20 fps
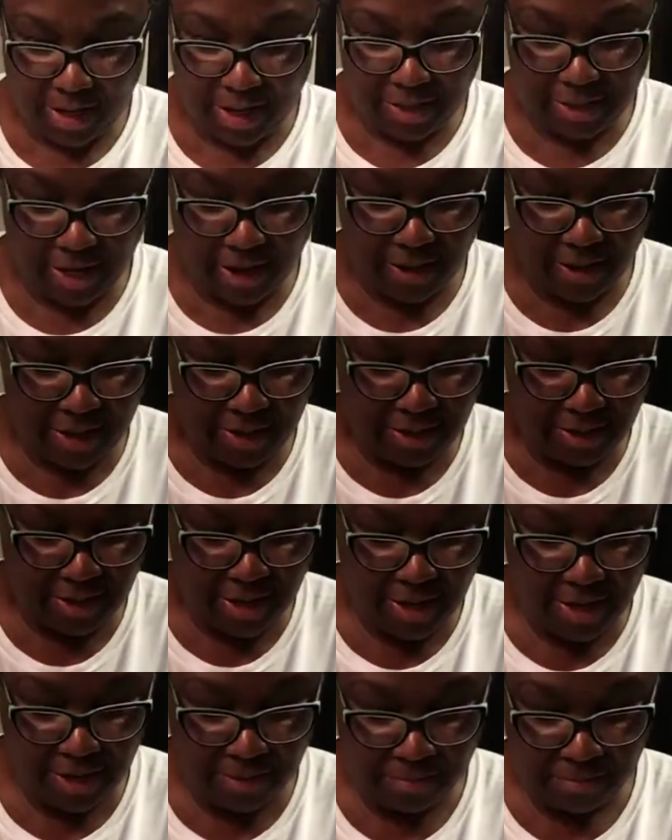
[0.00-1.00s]
how that's
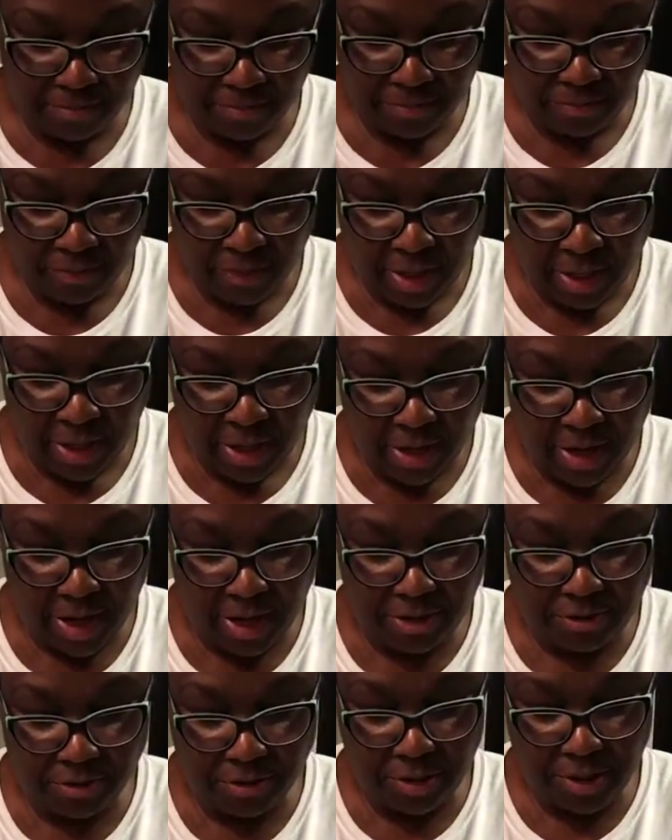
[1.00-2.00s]
done. Now
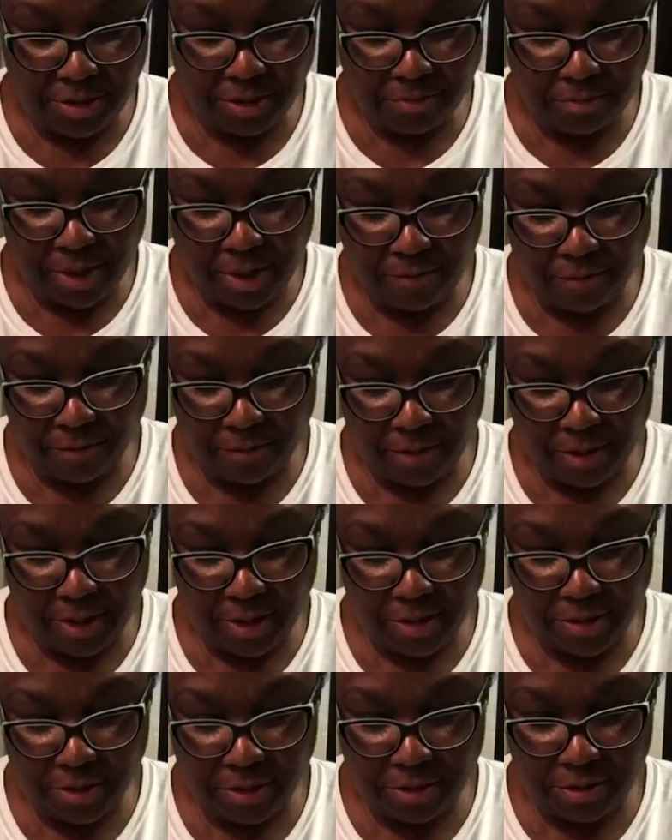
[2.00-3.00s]
I do need to wait for
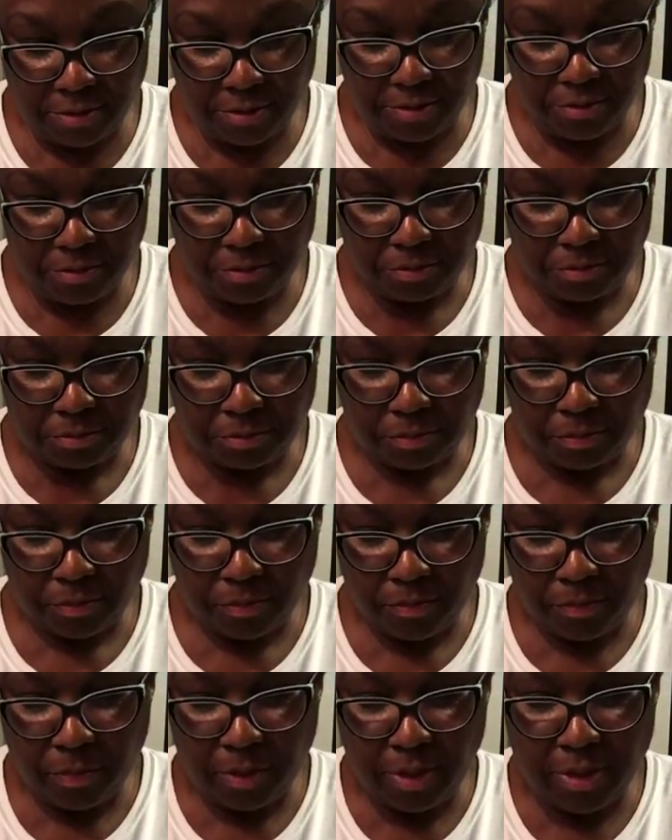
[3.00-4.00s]
these to
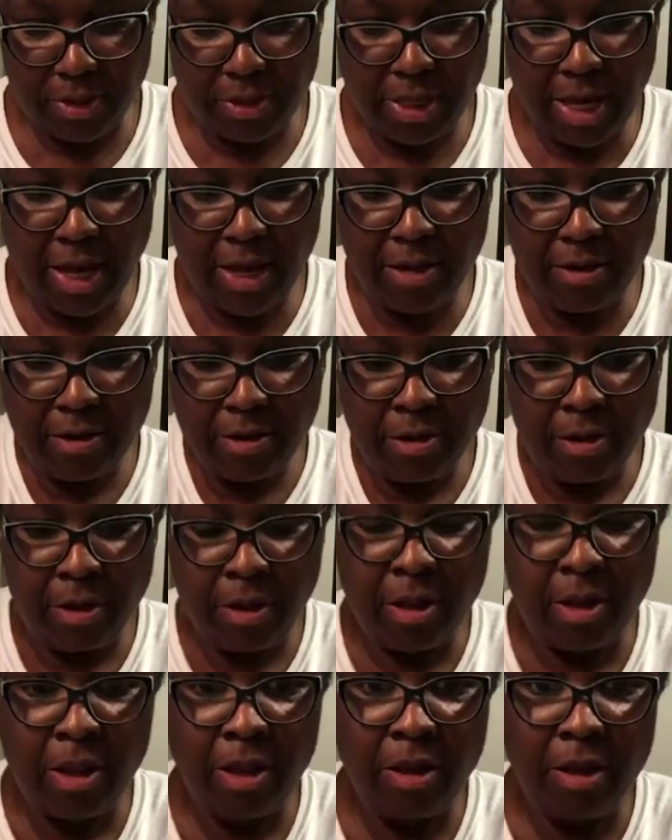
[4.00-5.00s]
set
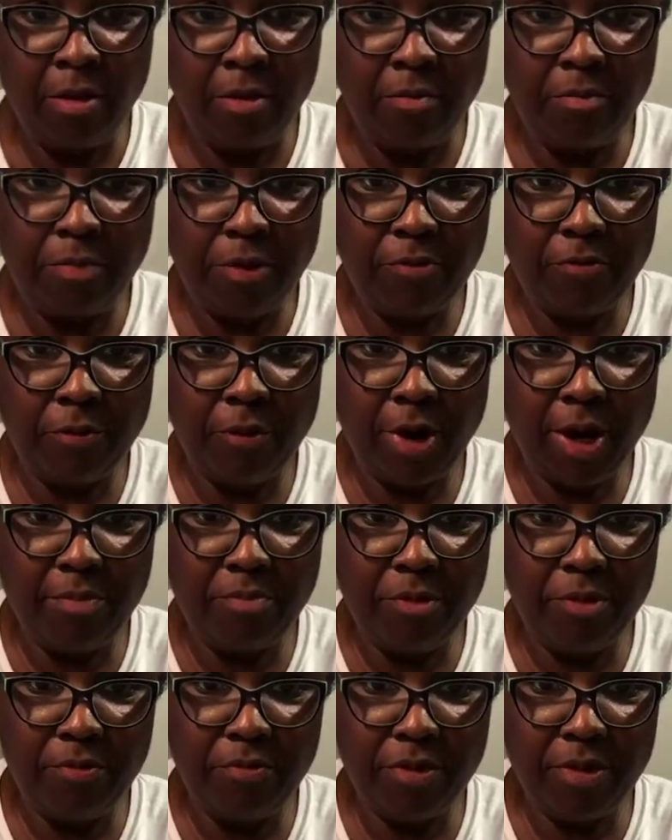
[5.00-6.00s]
before I
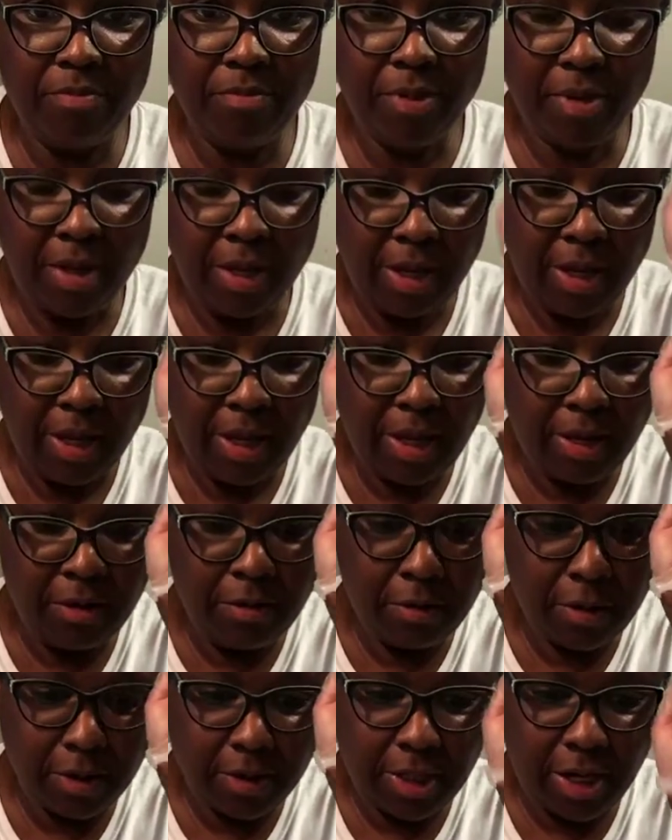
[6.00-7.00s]
move them, and
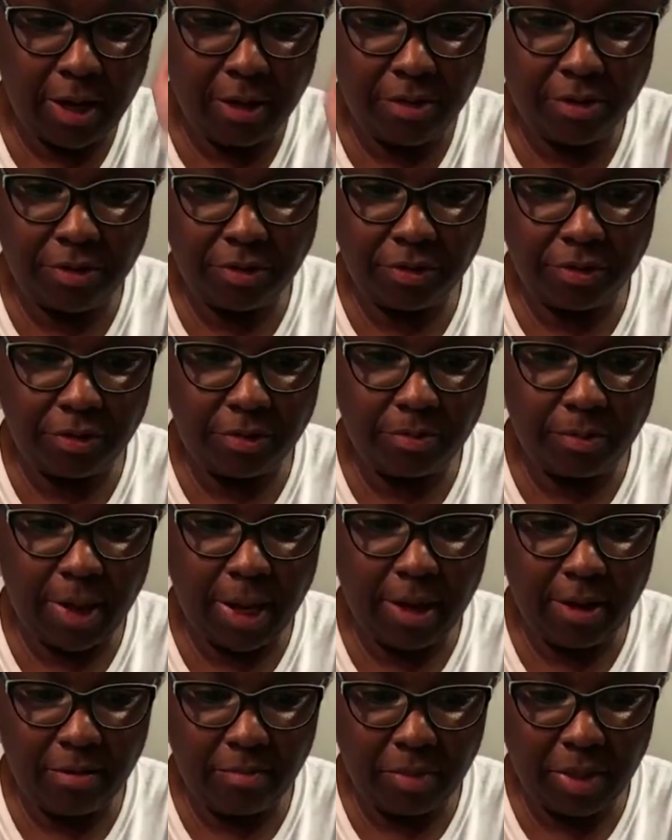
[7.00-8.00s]
you can tell they're still
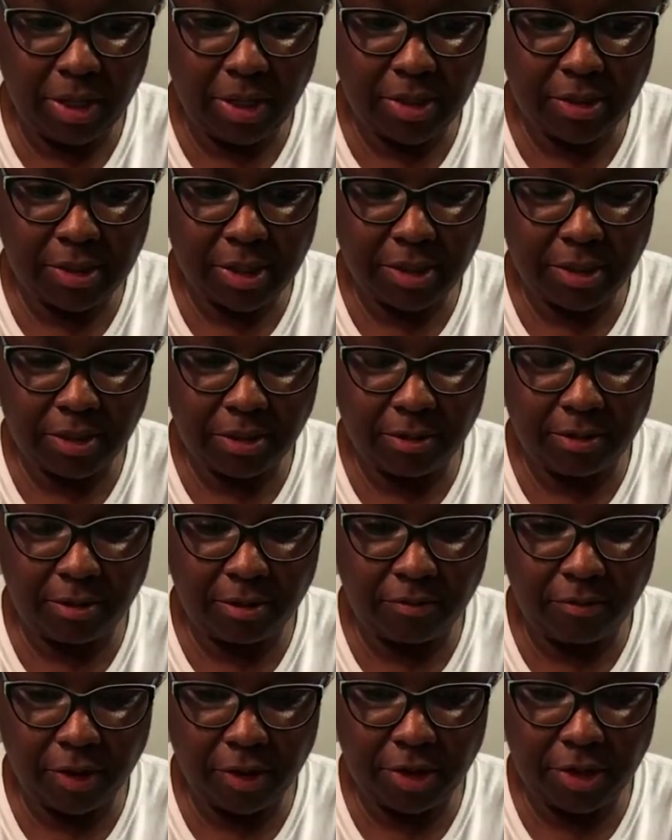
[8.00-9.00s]
wet because they still
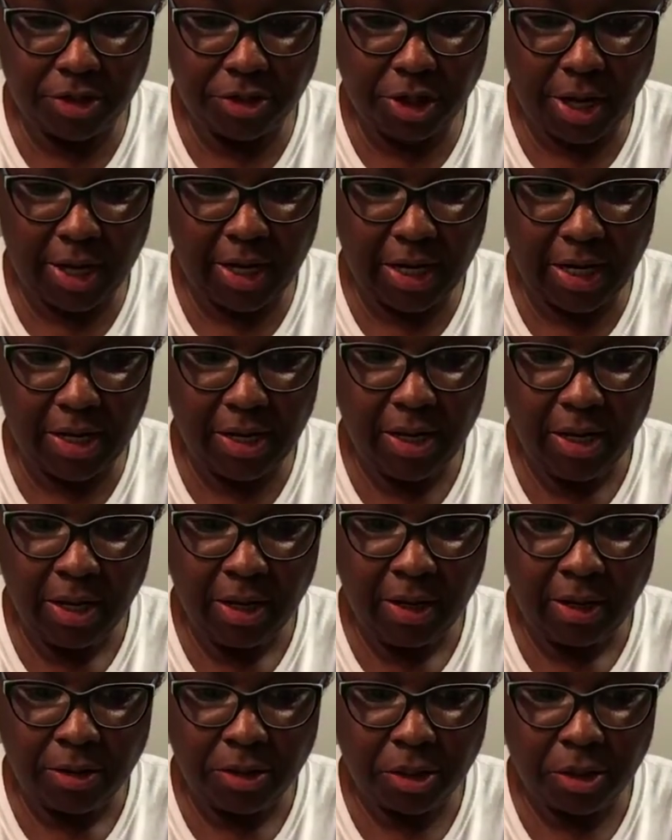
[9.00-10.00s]
look very shiny.
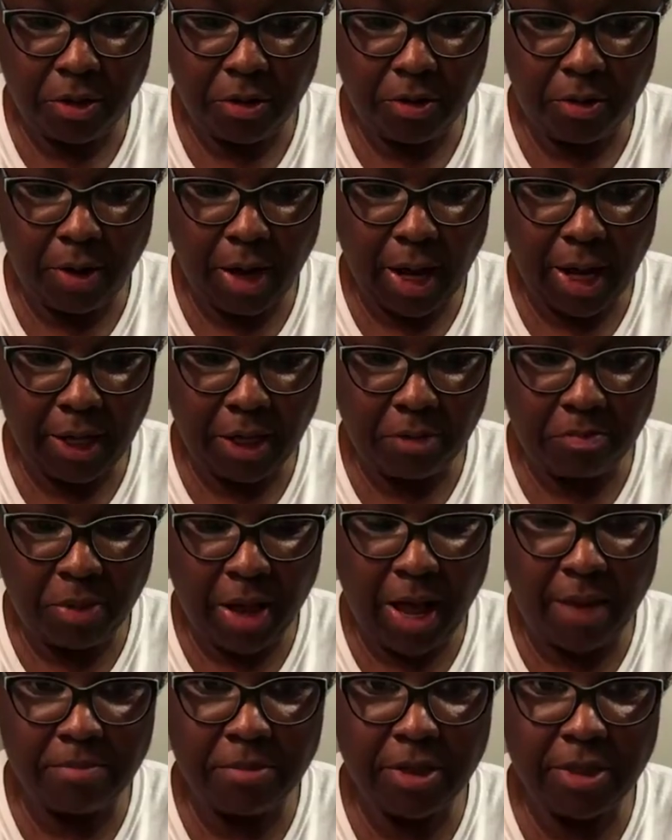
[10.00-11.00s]
So I could
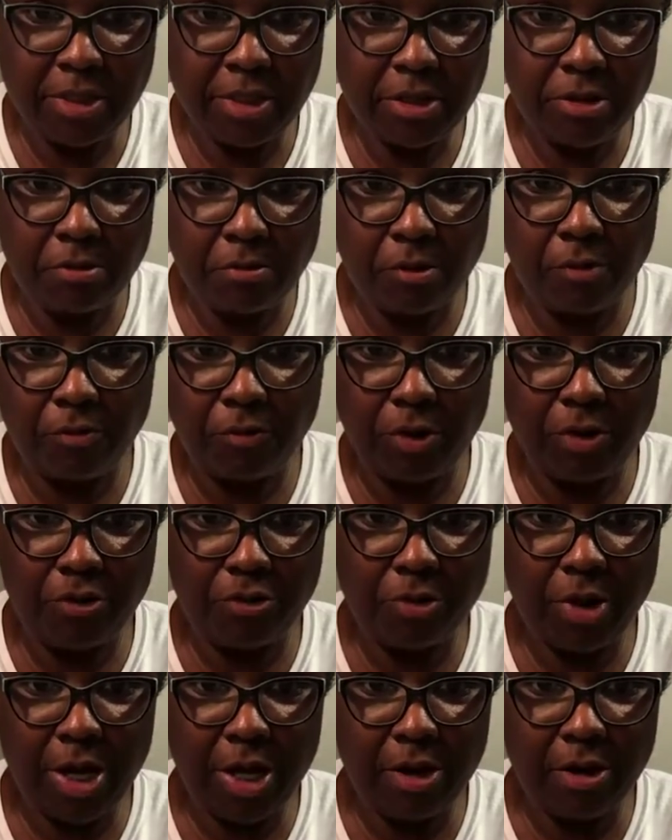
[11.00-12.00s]
pop these in the
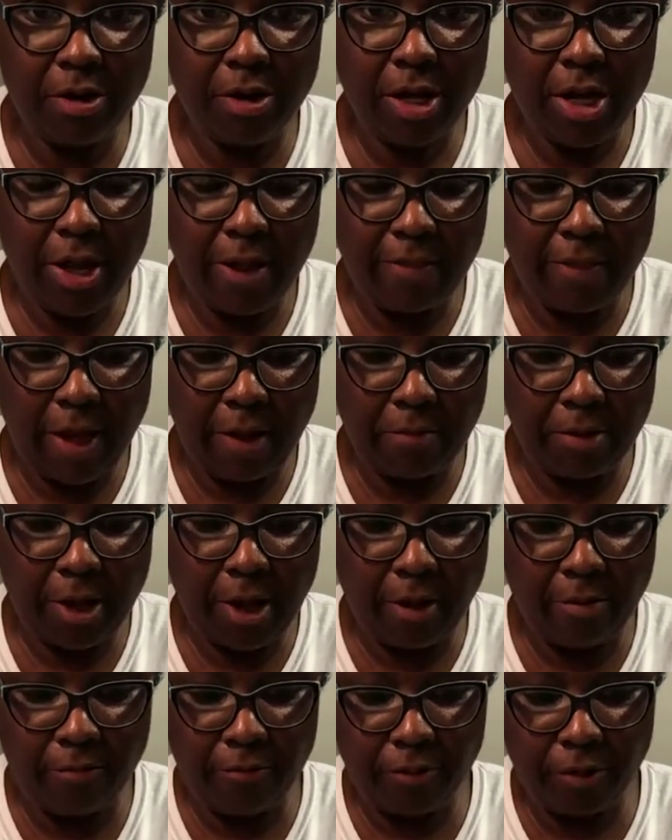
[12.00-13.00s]
refrigerator and that would
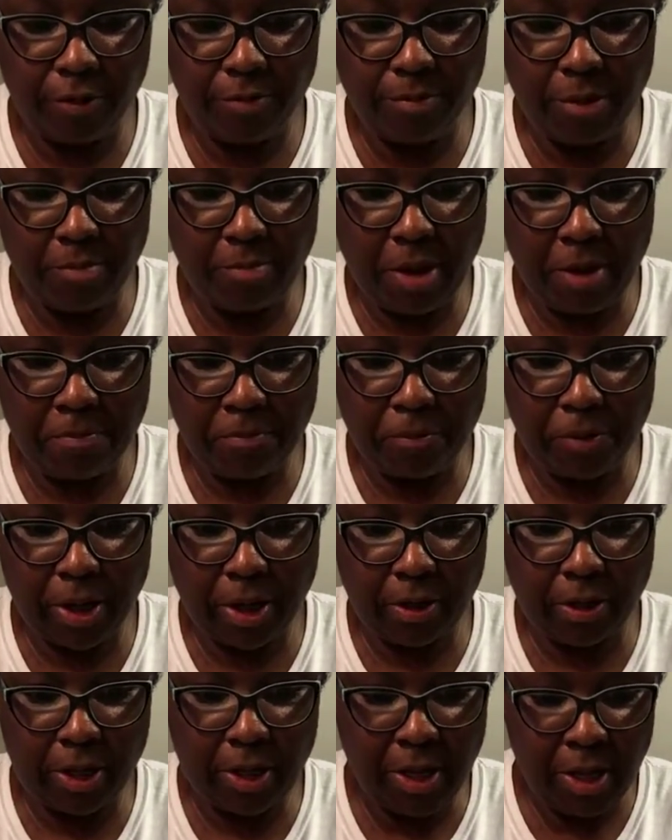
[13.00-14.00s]
help firm them up
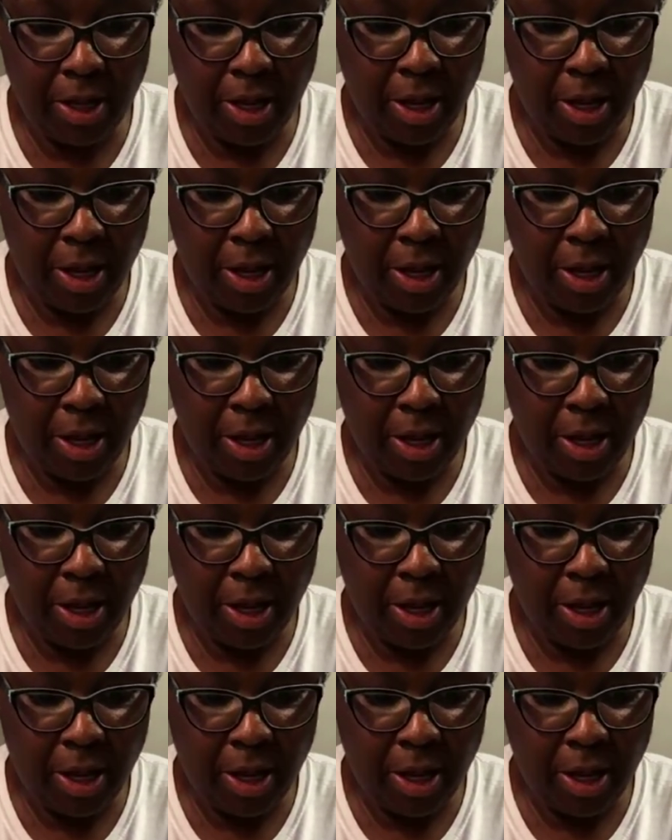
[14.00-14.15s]
quickly.